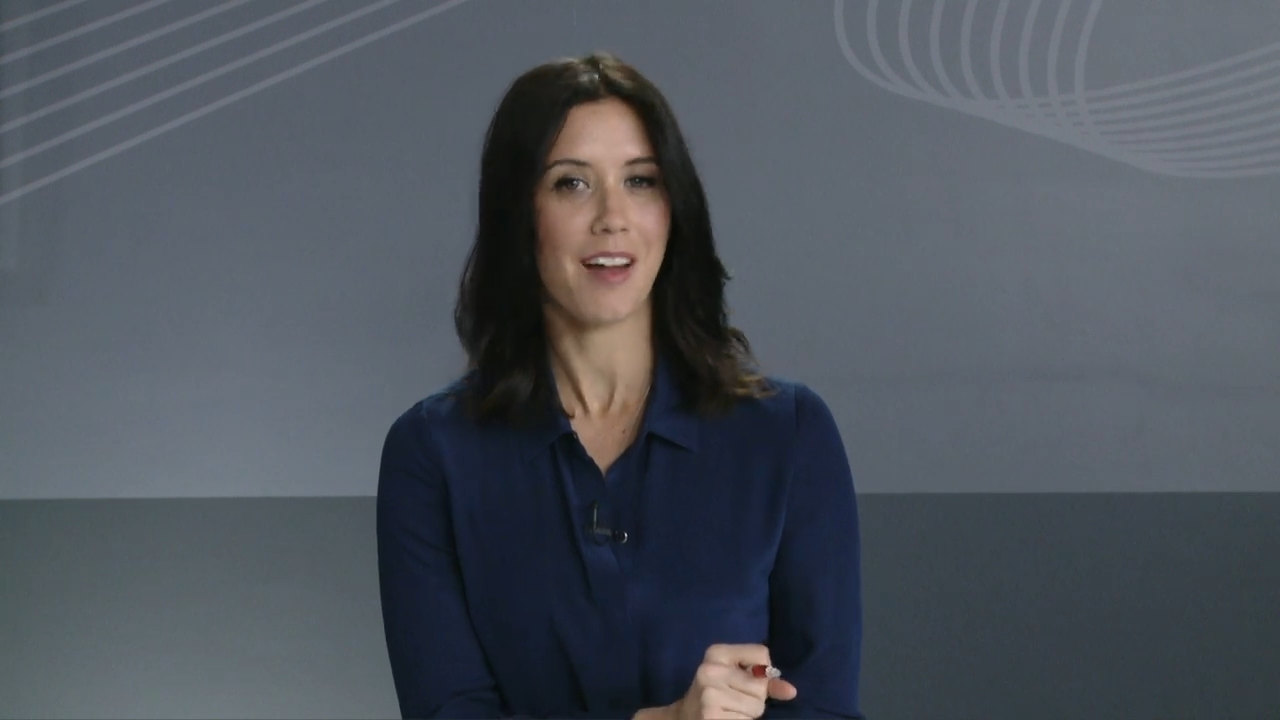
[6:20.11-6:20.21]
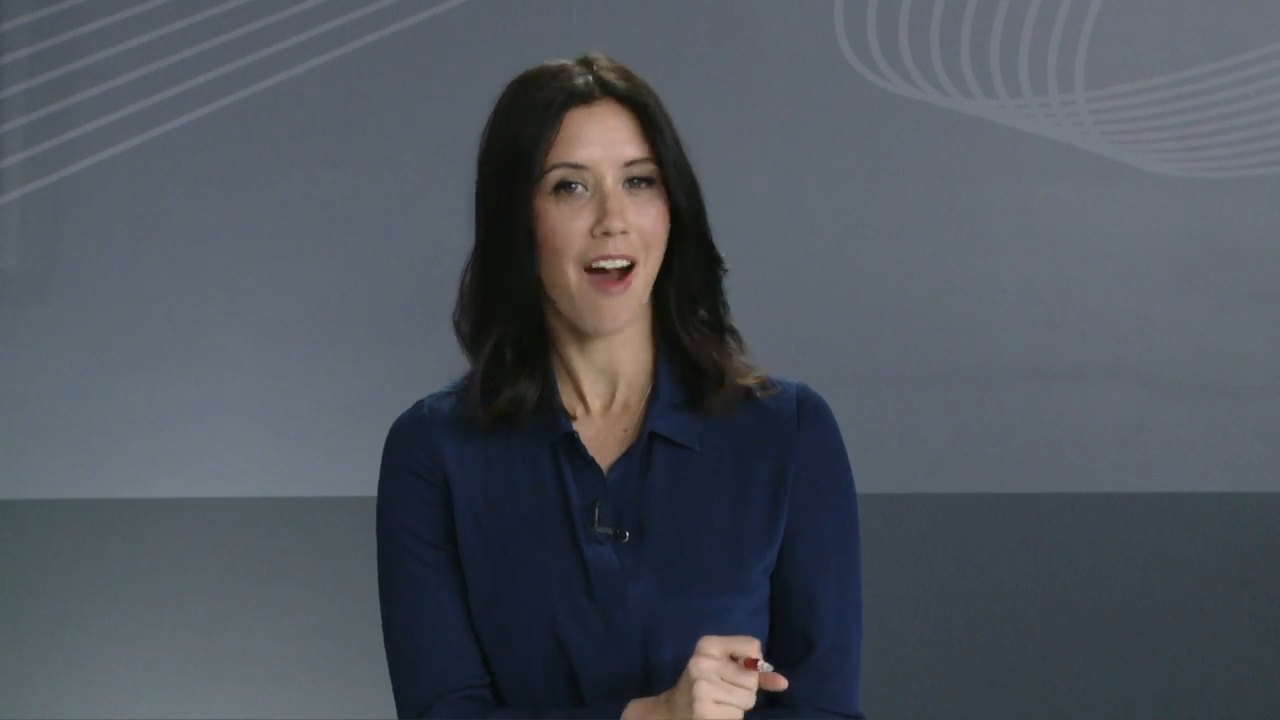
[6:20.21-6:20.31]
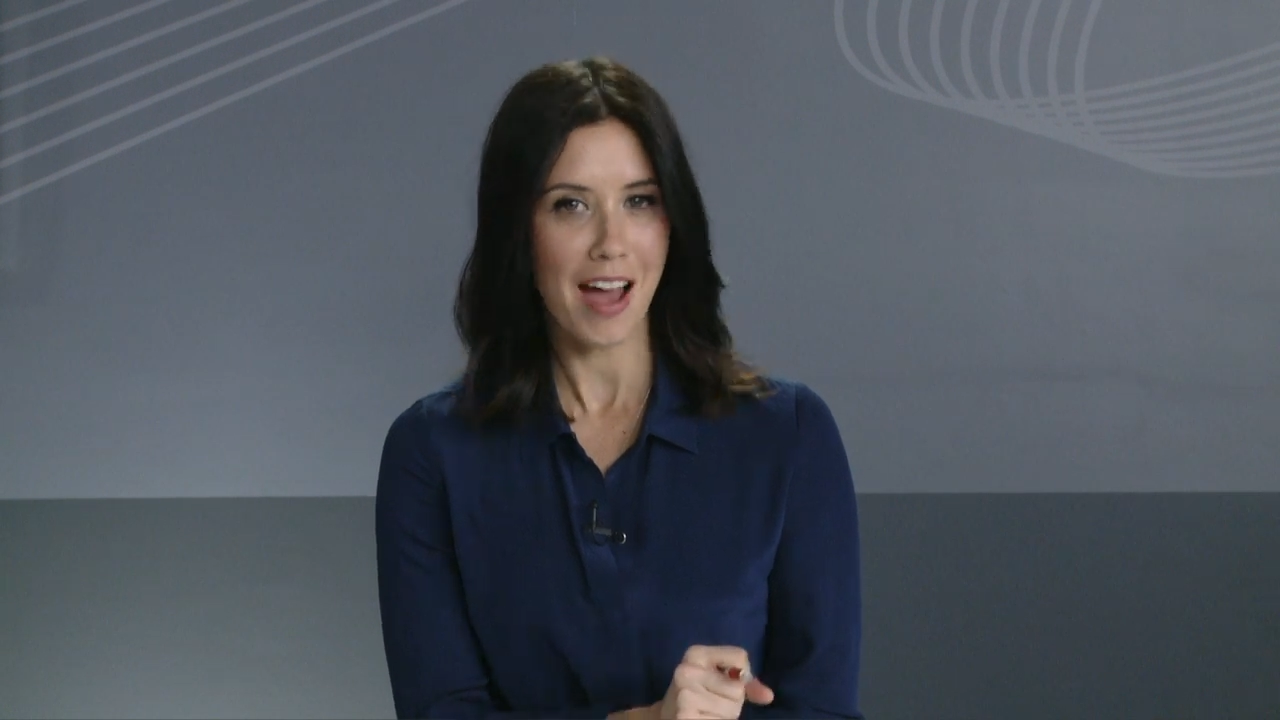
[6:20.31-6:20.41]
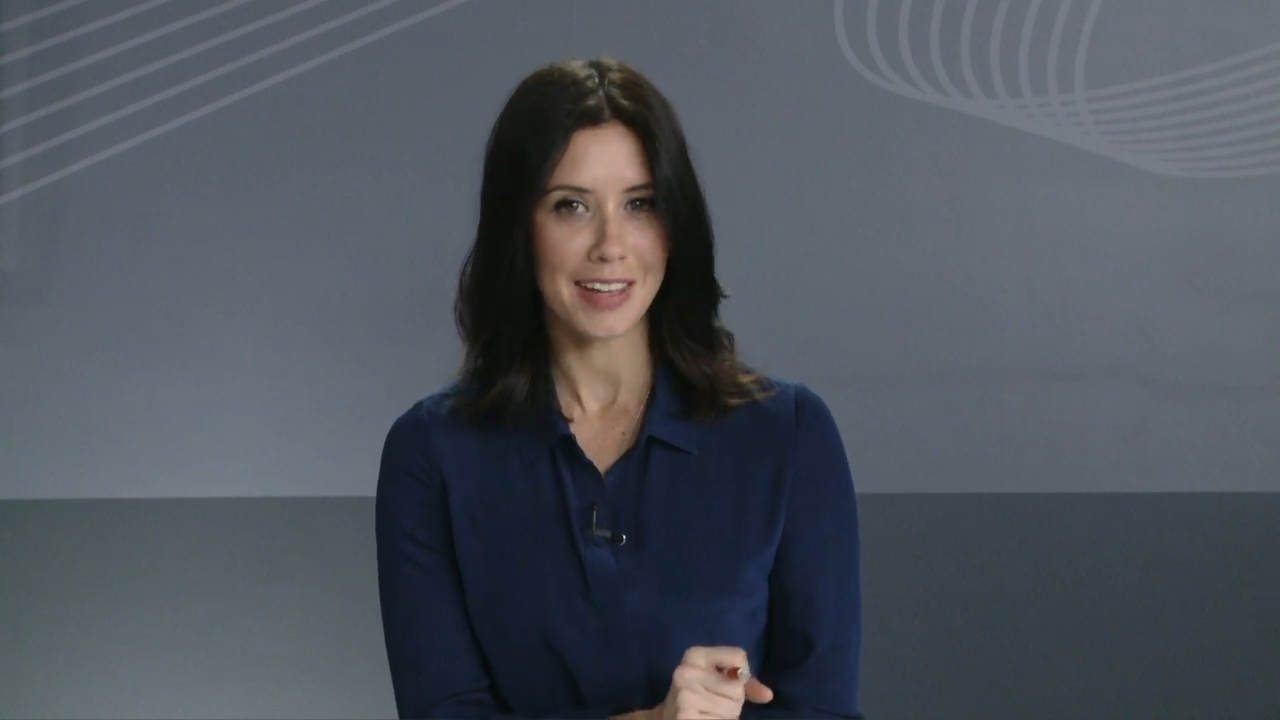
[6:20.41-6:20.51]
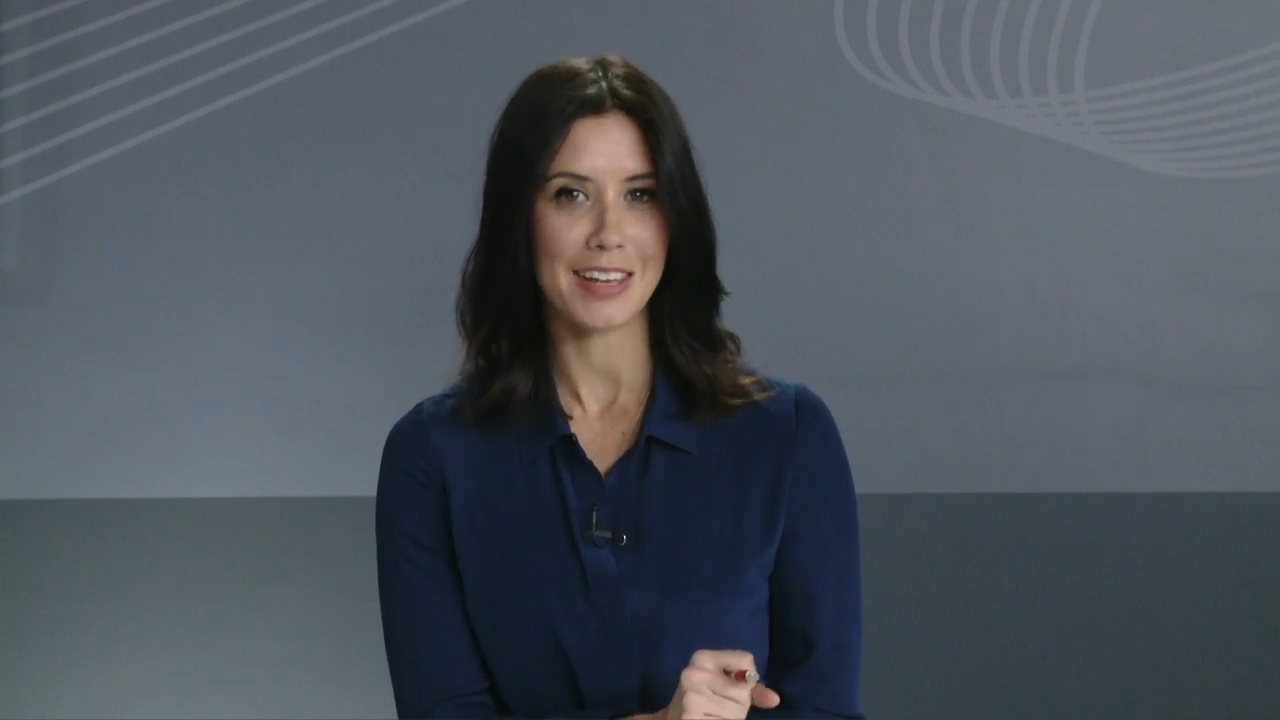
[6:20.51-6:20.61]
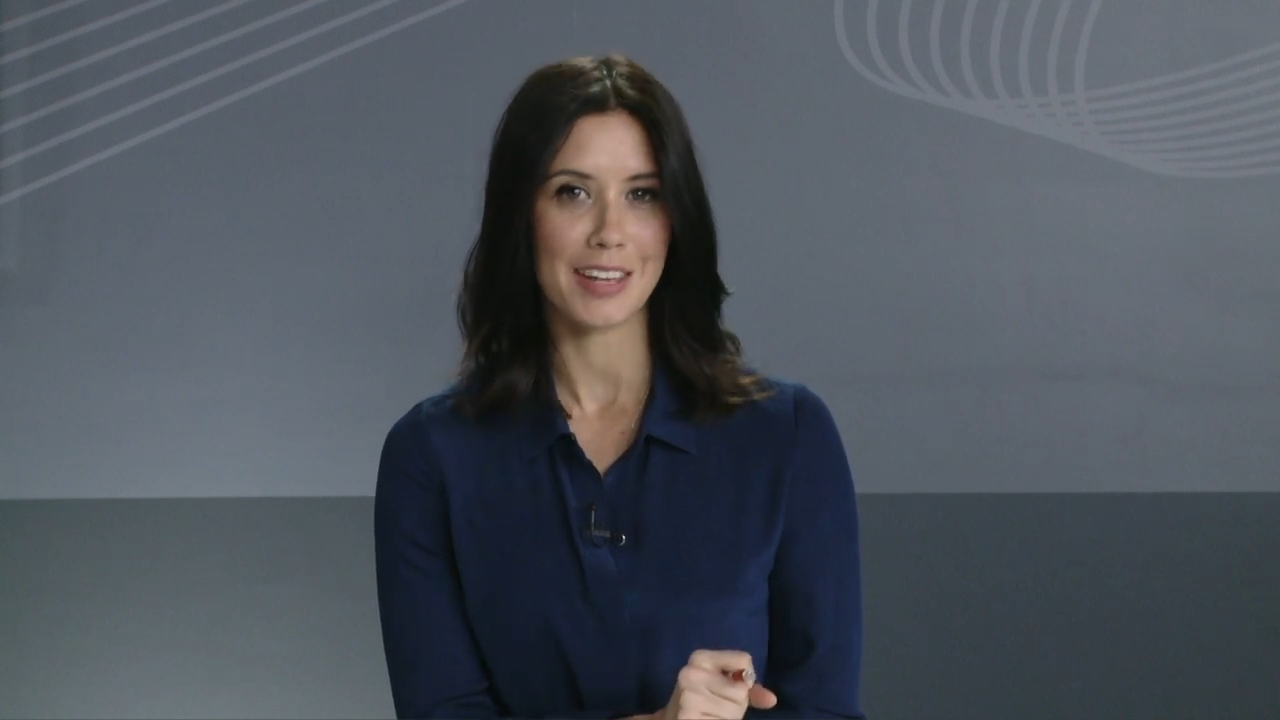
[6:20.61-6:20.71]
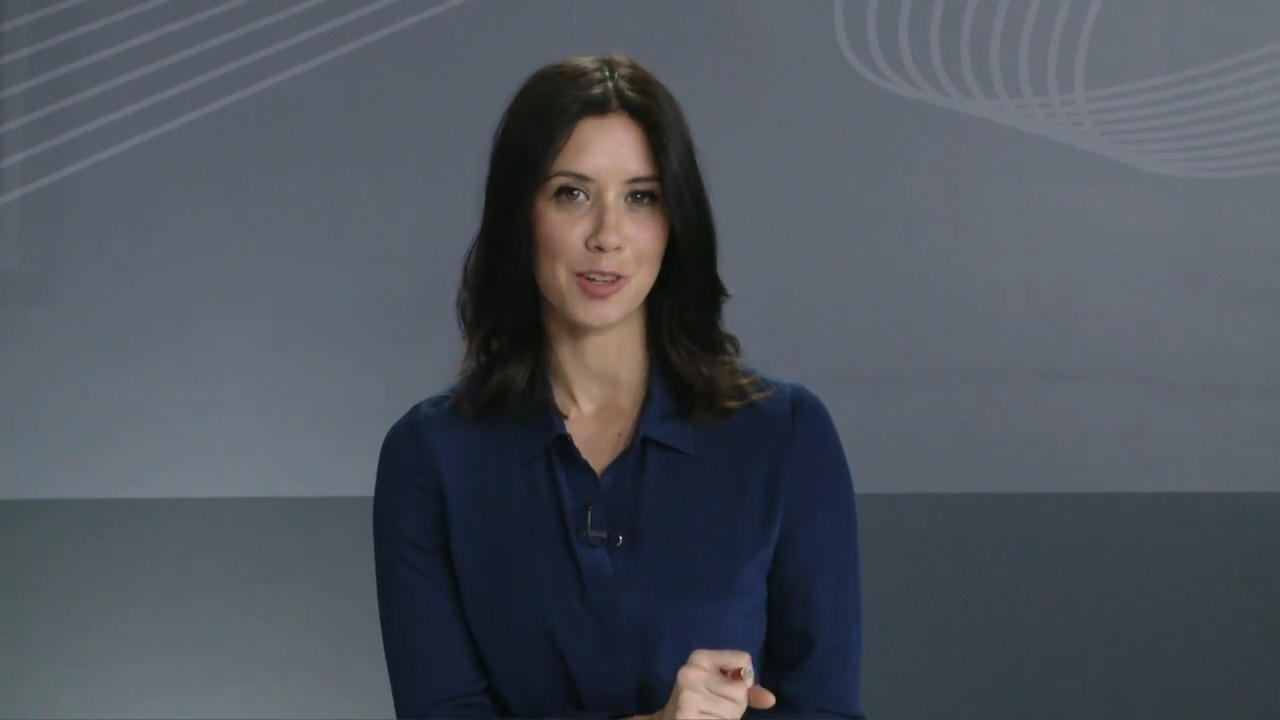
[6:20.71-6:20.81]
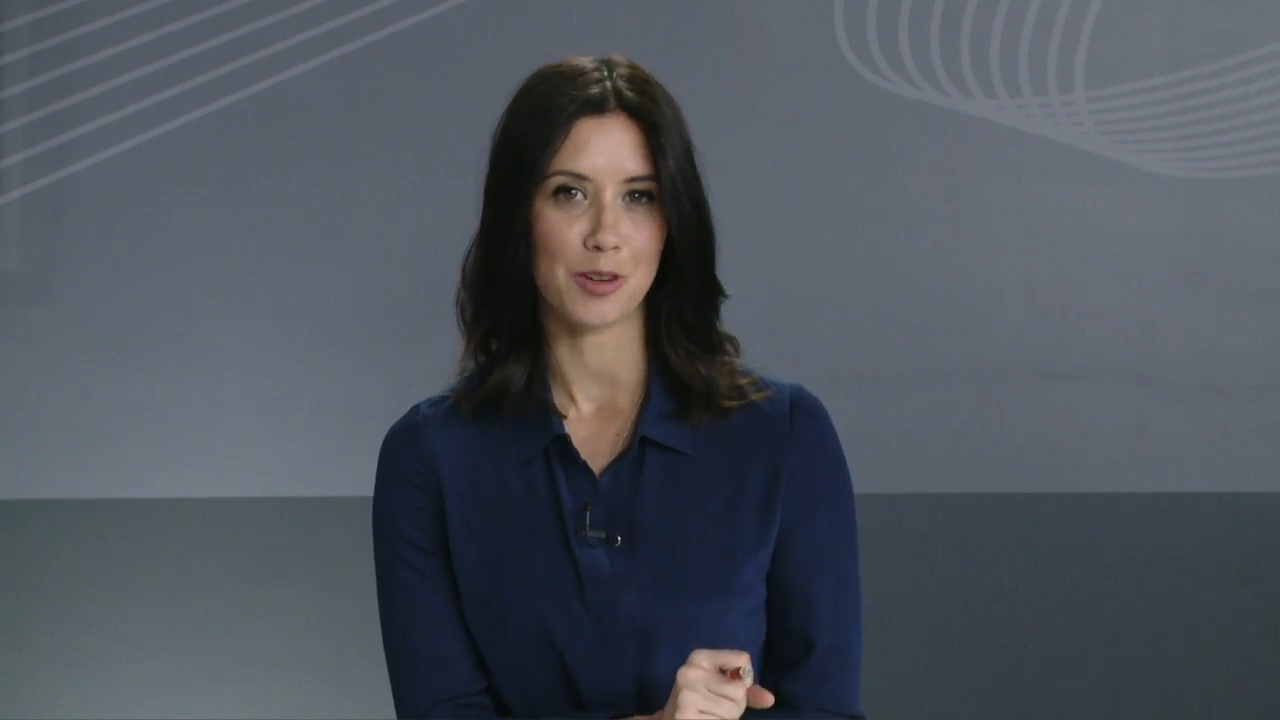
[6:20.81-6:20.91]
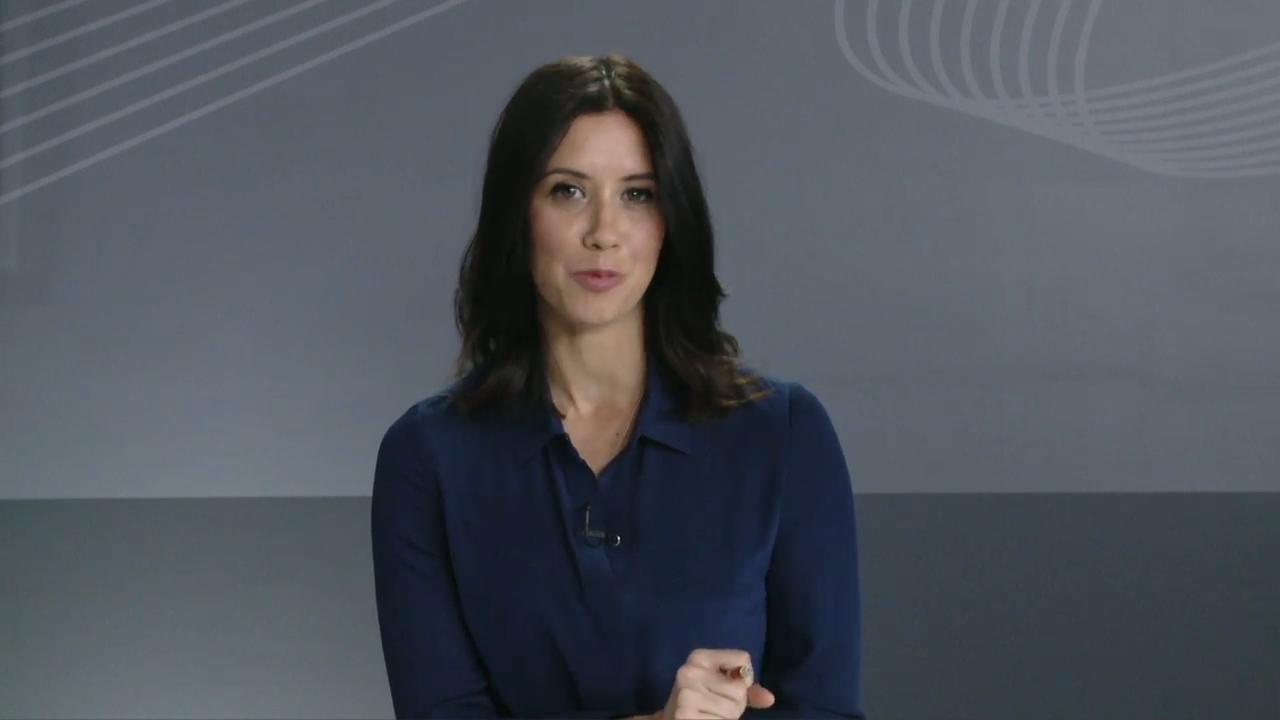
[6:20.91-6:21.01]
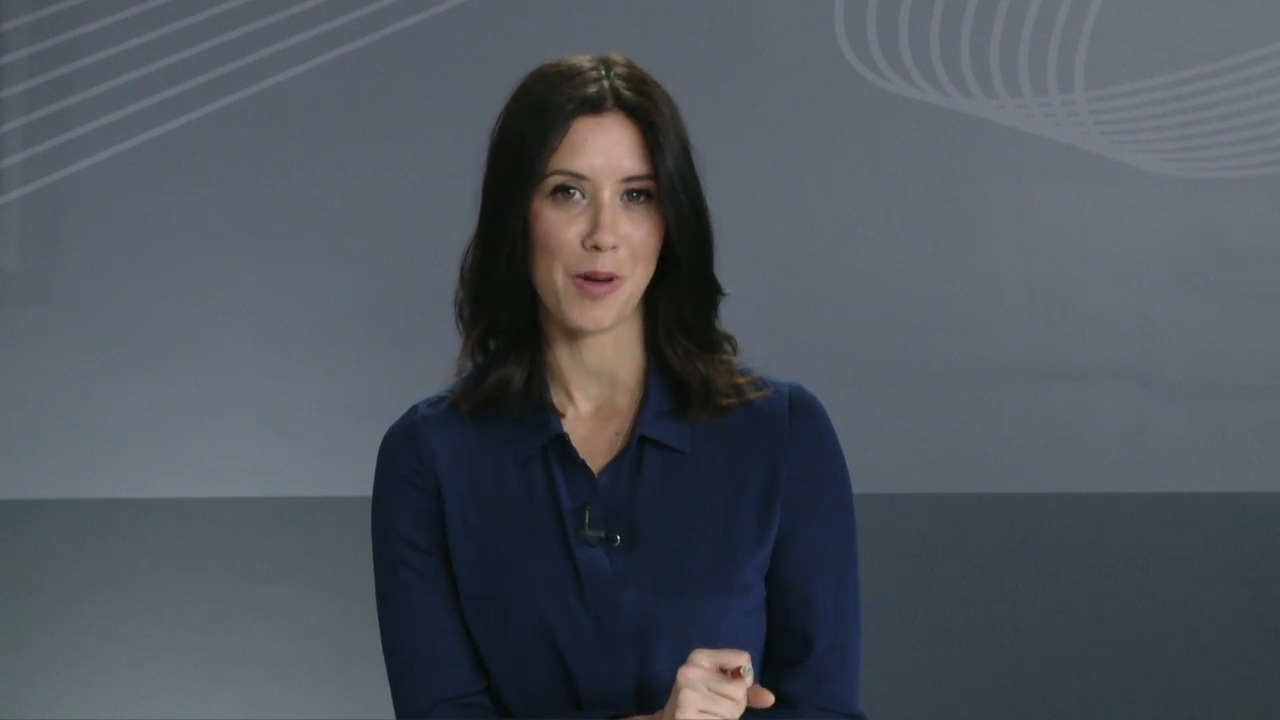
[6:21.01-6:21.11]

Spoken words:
IEU